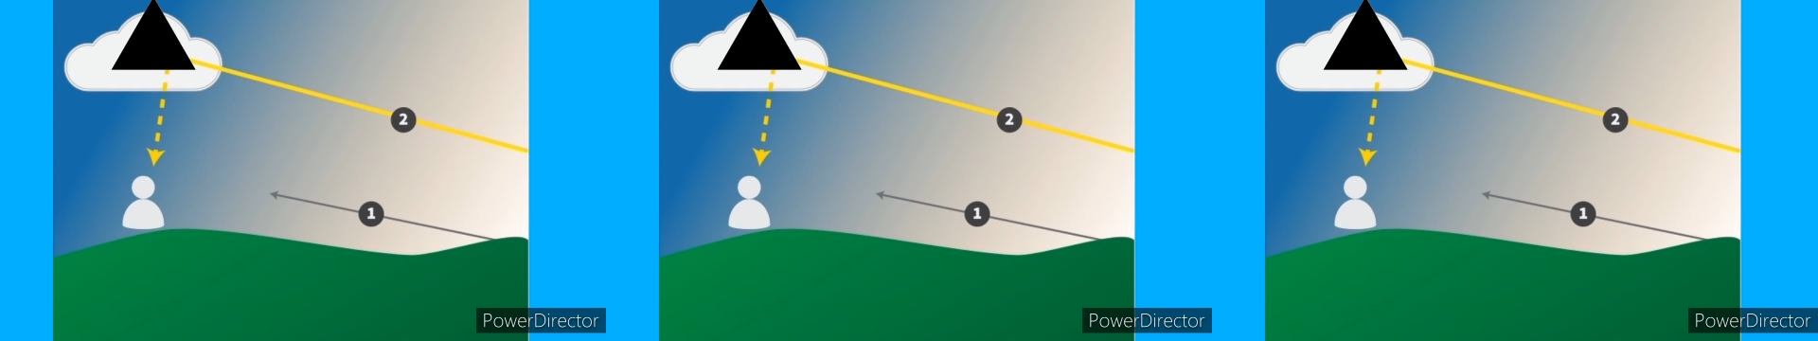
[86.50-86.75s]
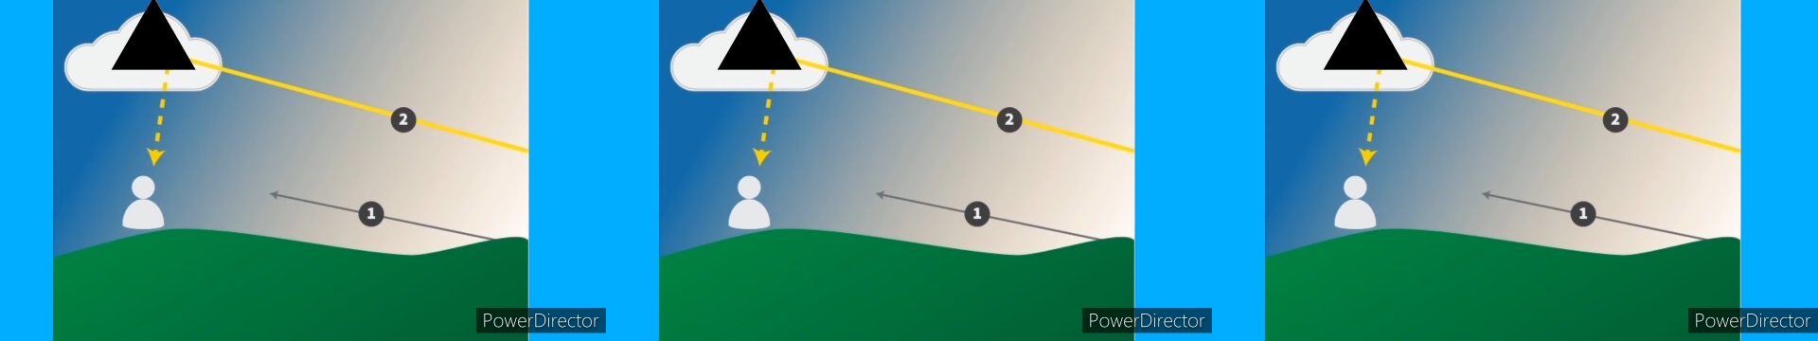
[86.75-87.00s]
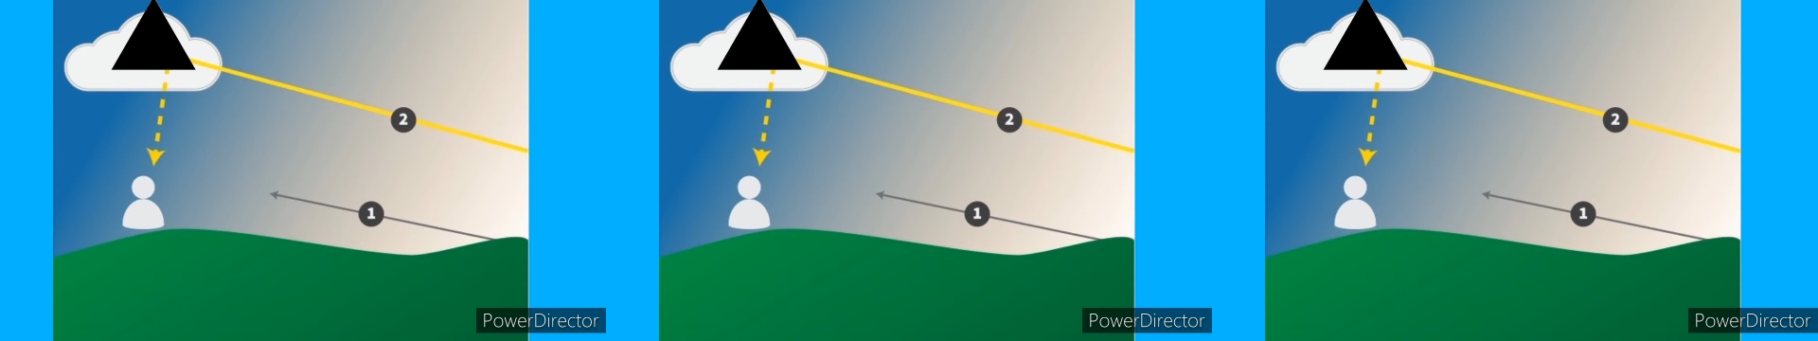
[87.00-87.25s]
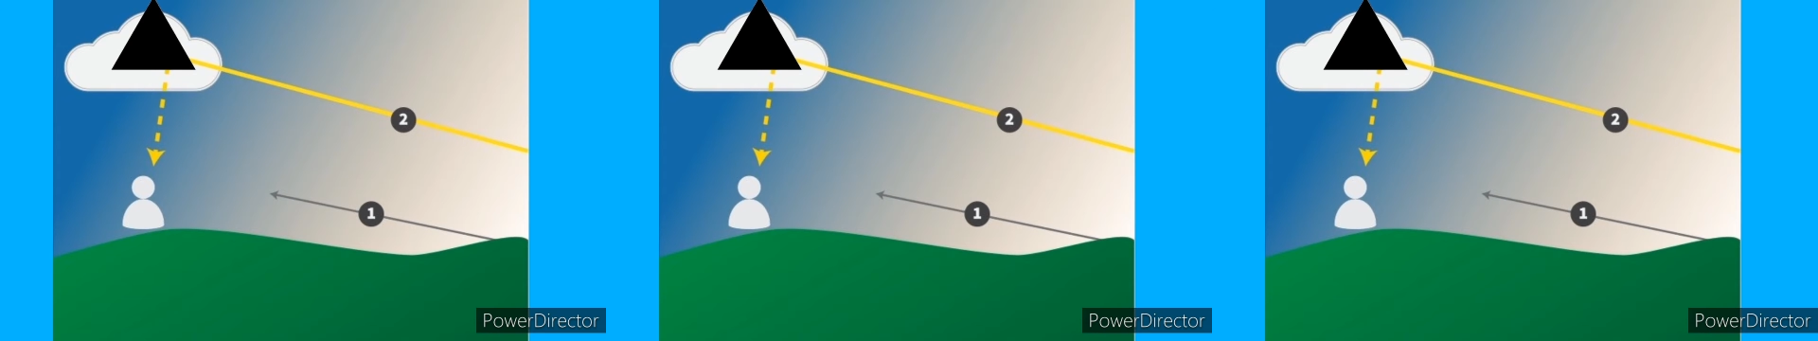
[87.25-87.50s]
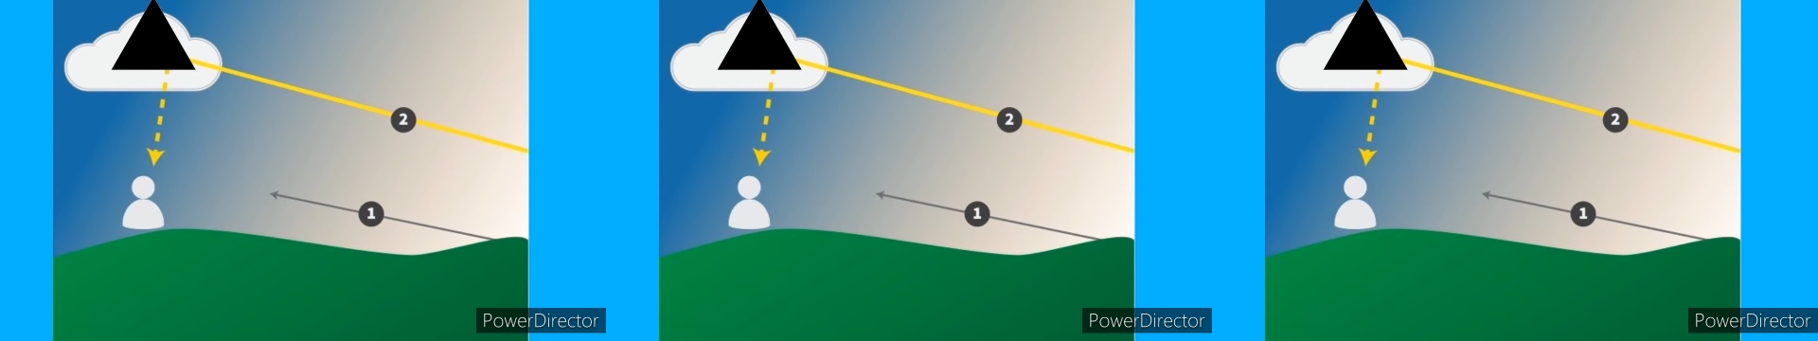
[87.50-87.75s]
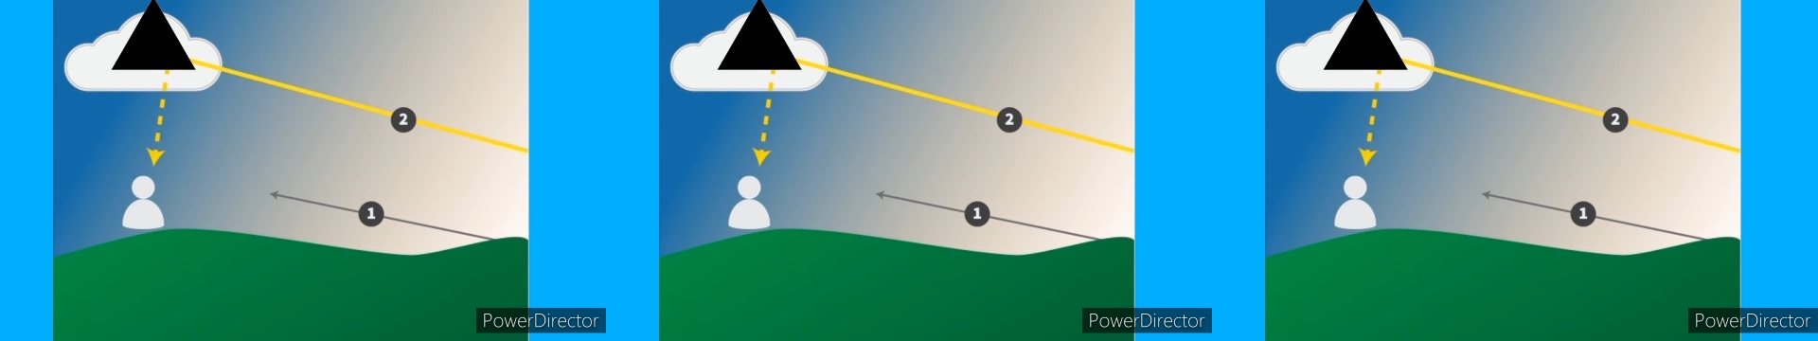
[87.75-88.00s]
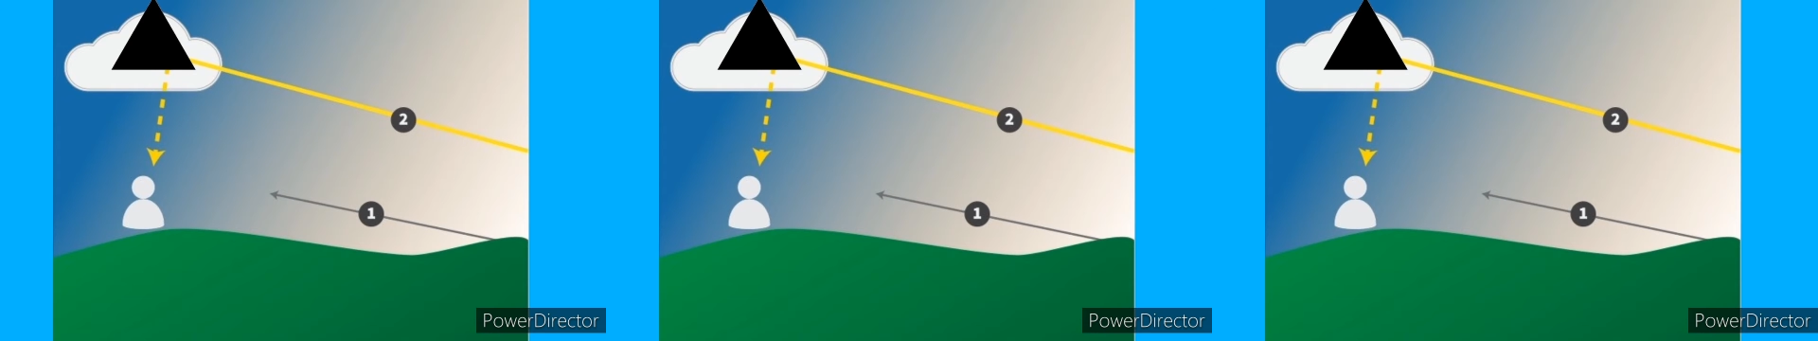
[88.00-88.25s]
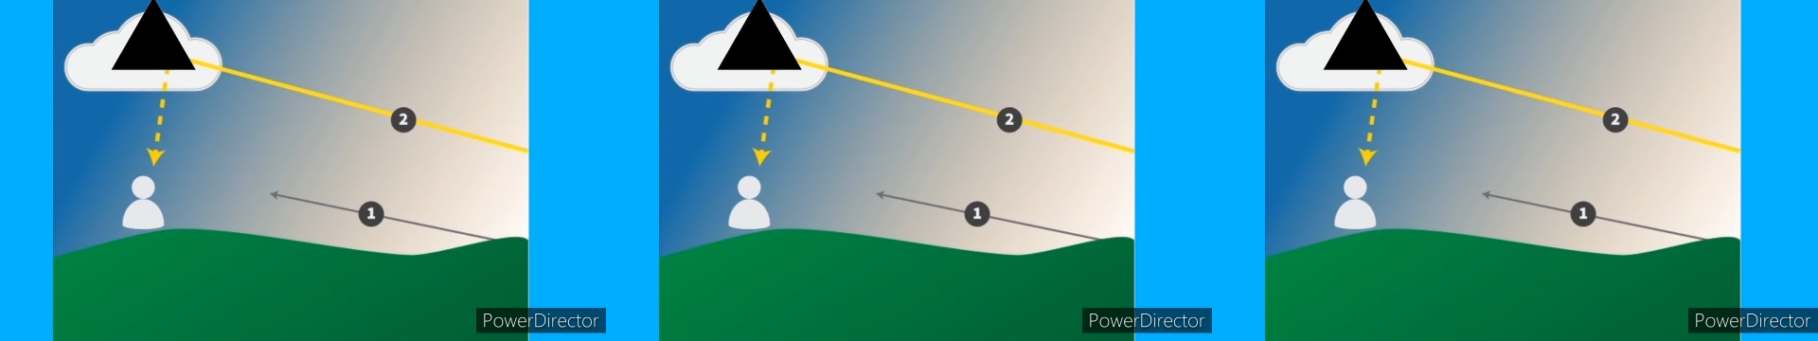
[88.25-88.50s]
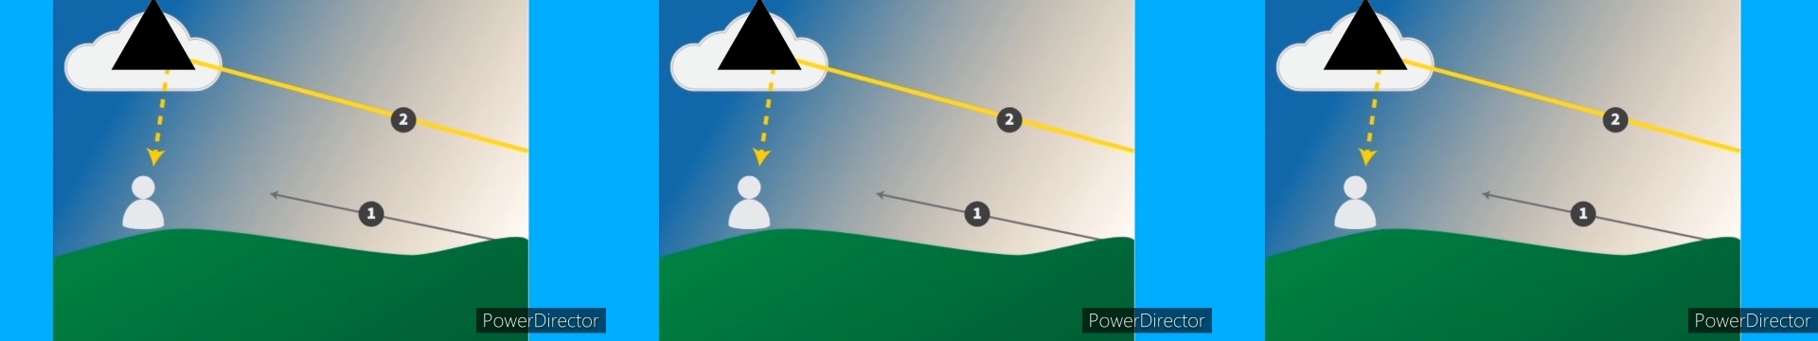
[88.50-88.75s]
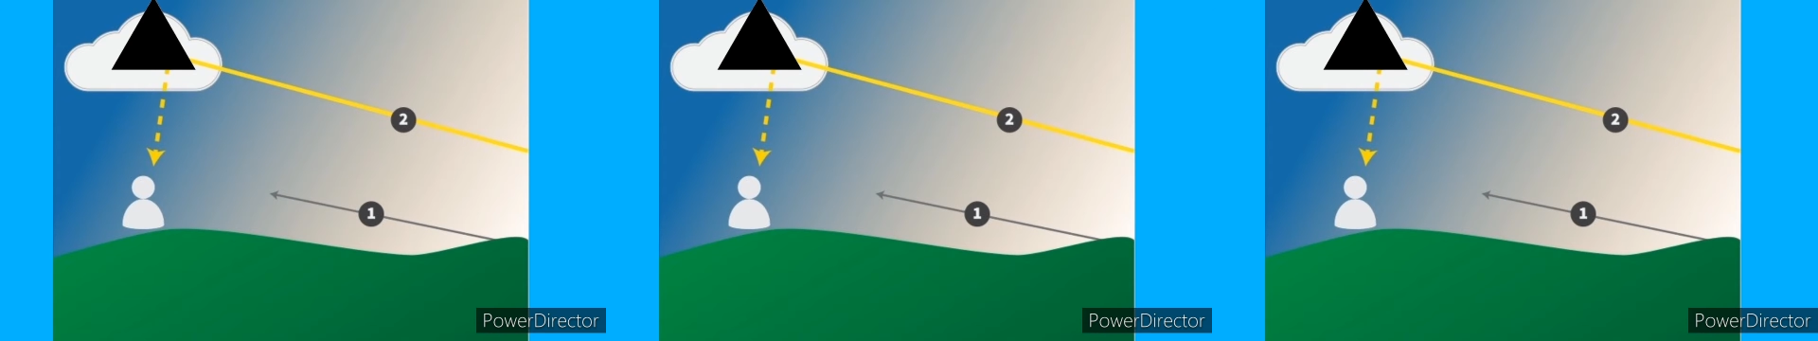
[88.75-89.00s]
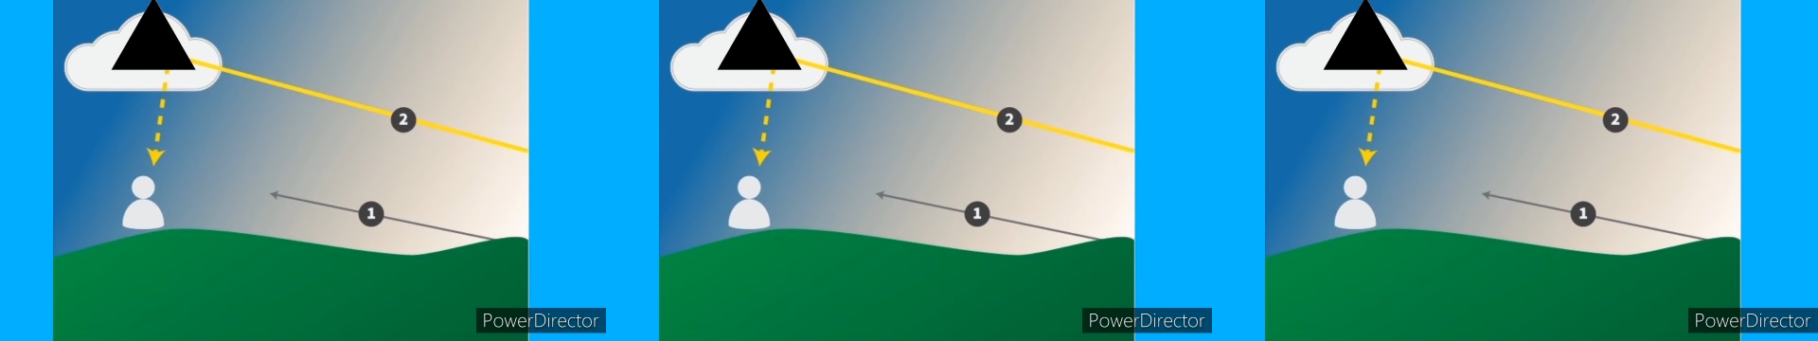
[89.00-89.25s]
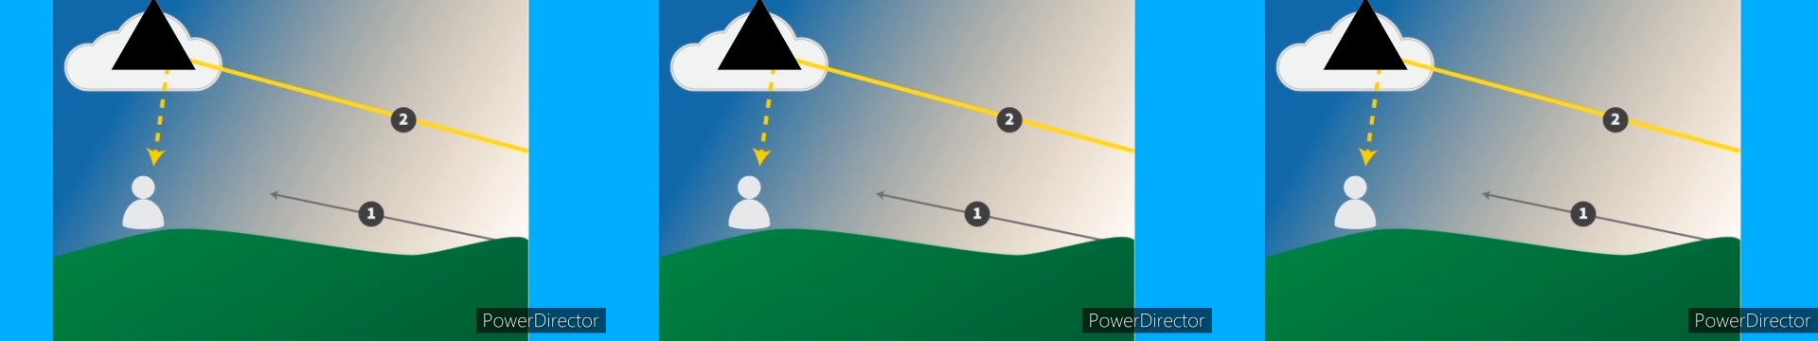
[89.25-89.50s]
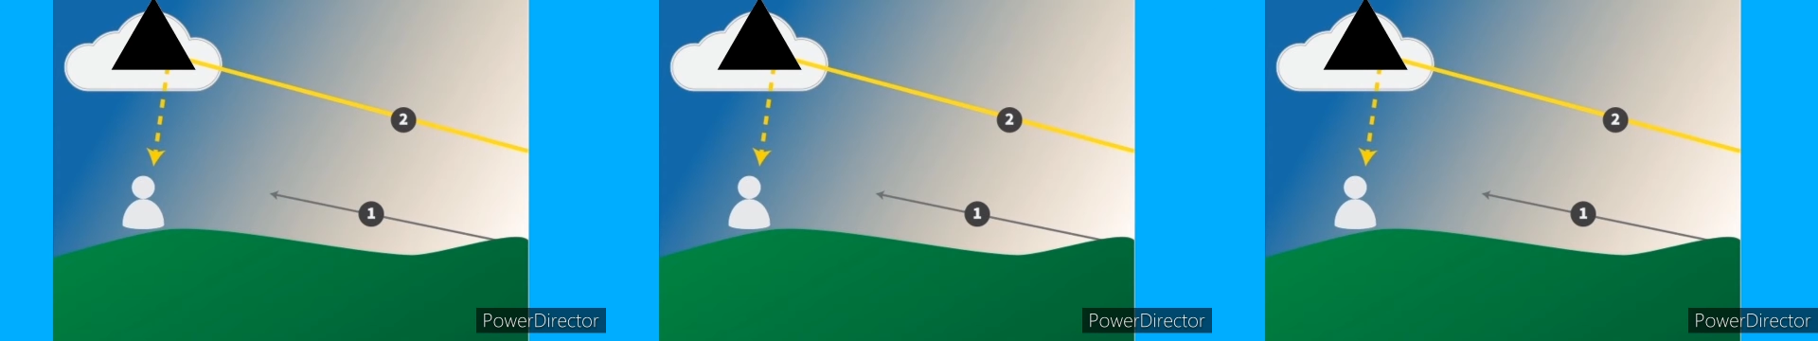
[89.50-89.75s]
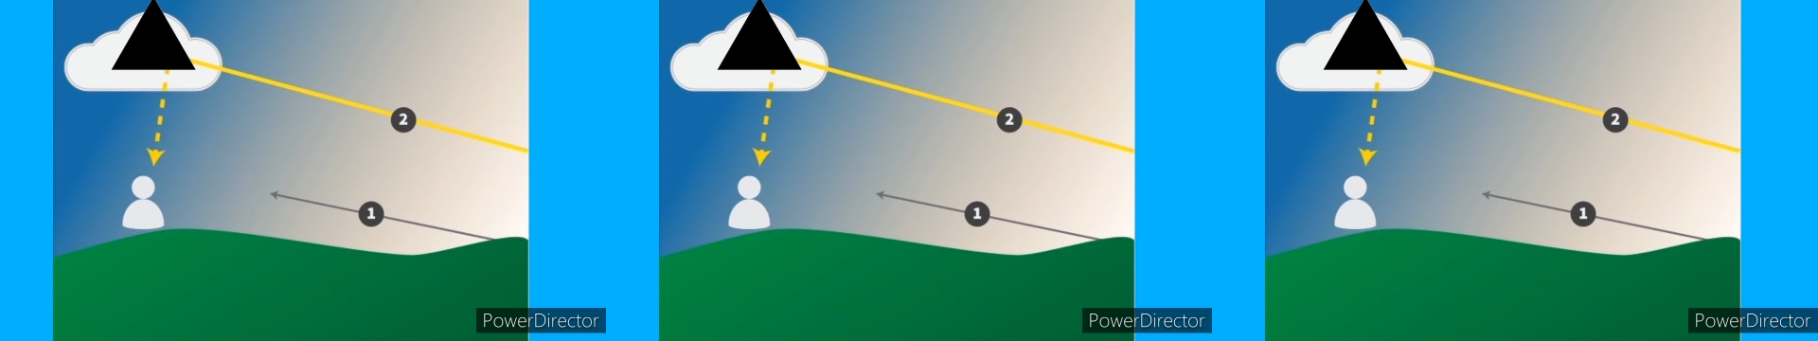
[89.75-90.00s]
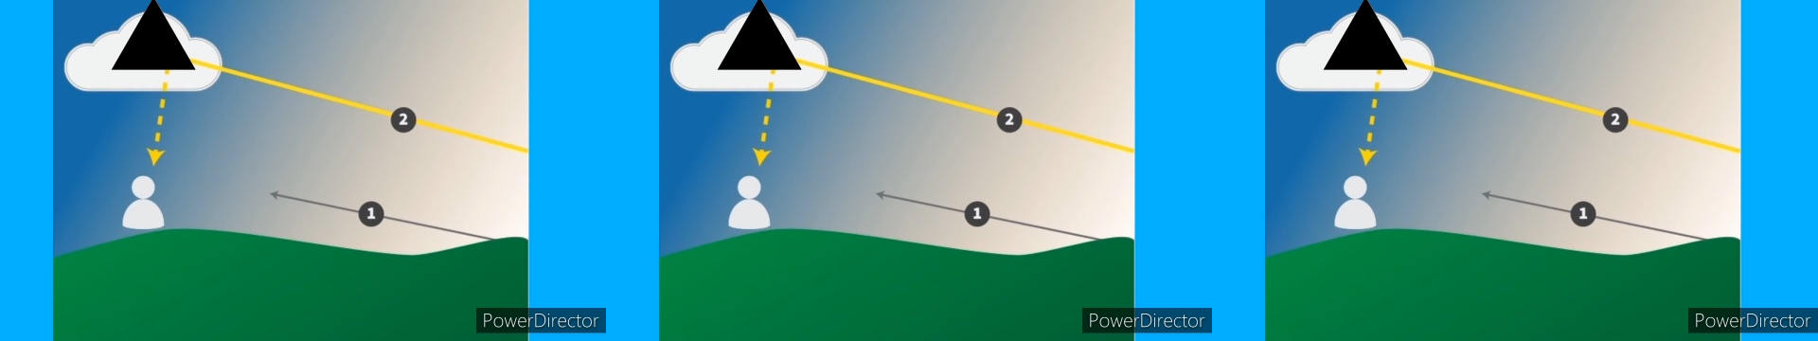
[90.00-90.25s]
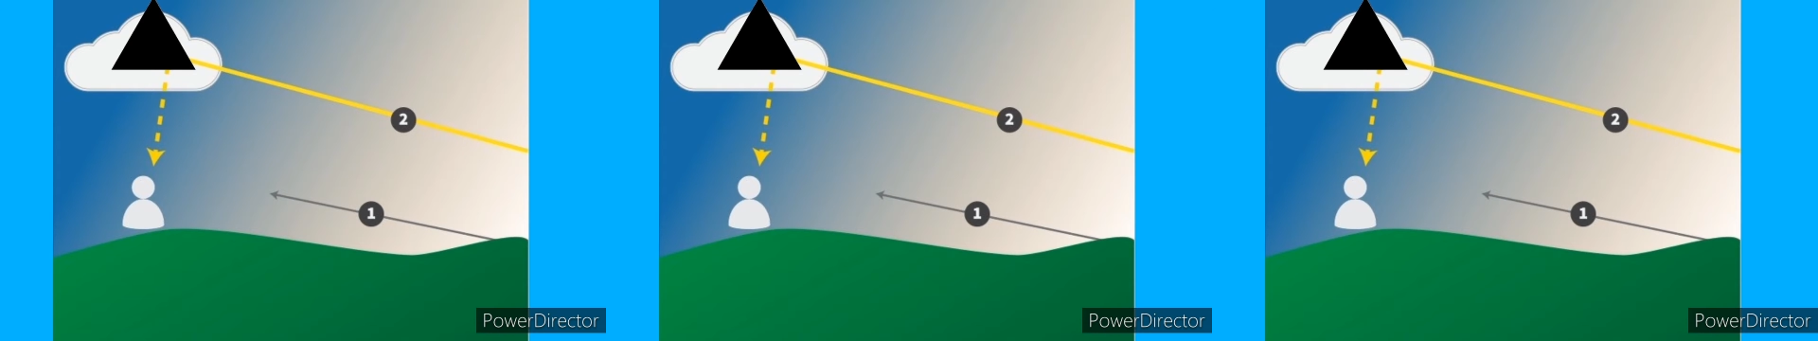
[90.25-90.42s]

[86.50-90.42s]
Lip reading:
[unreadable: no face in view]